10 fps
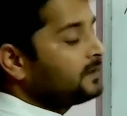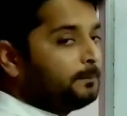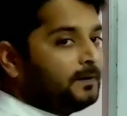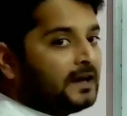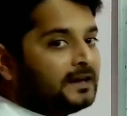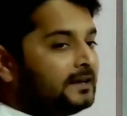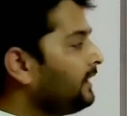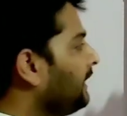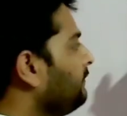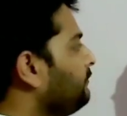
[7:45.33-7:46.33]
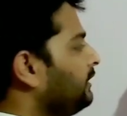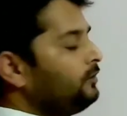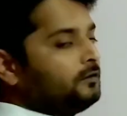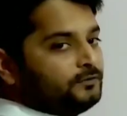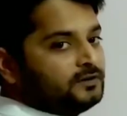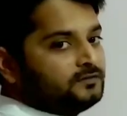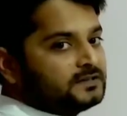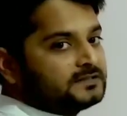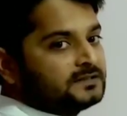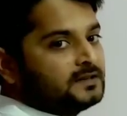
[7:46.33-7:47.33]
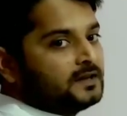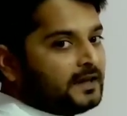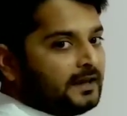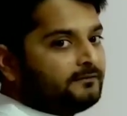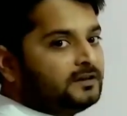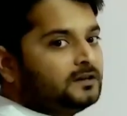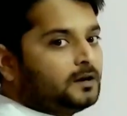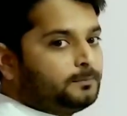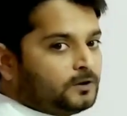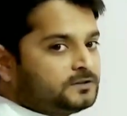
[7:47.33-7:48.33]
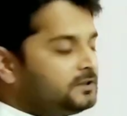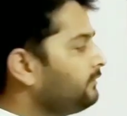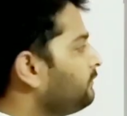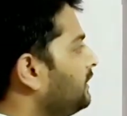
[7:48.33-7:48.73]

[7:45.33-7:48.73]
supply and rate of interest having a positive